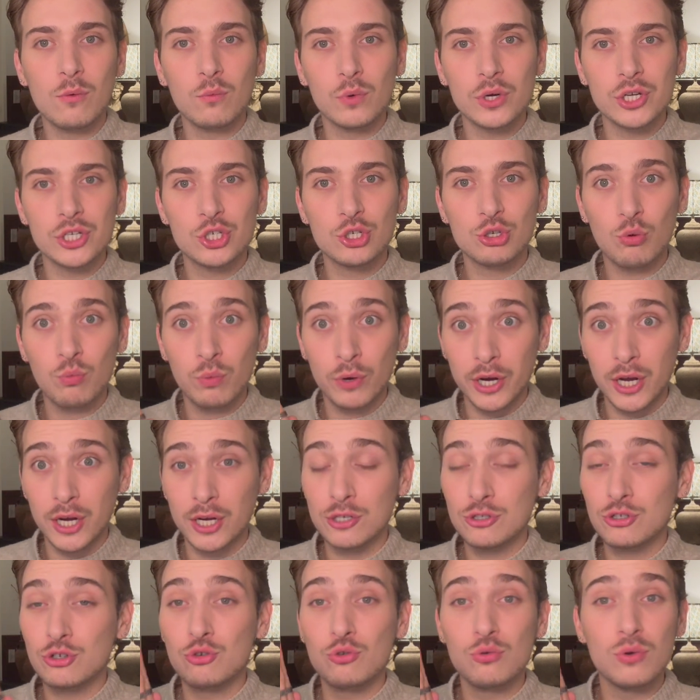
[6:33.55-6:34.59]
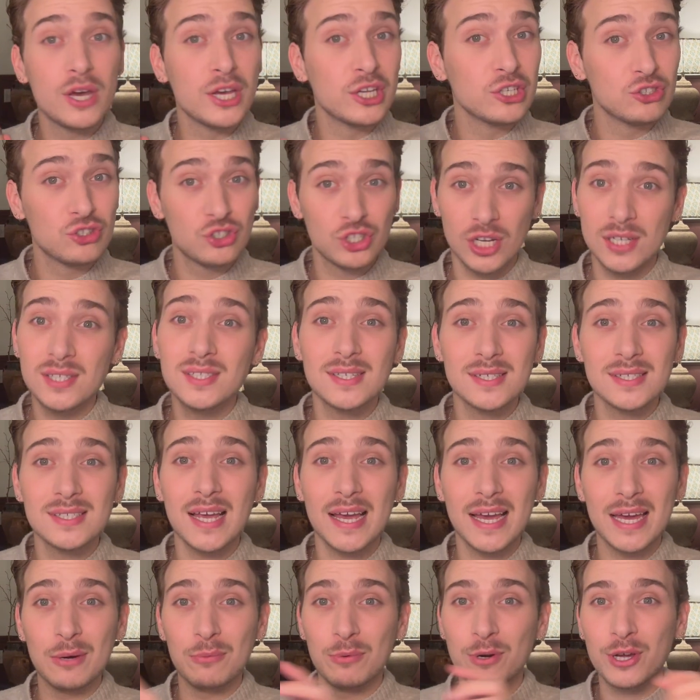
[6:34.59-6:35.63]
which we're going to do in just a
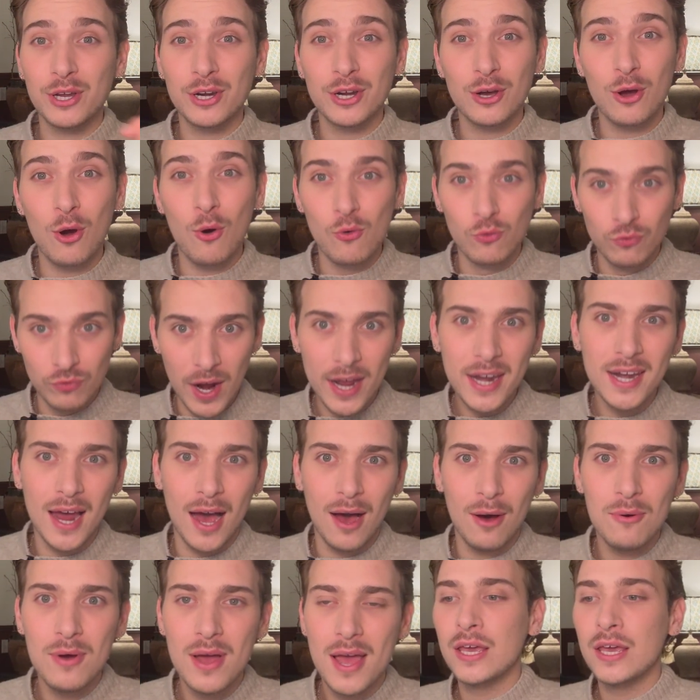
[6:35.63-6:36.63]
second. We're going to go right now.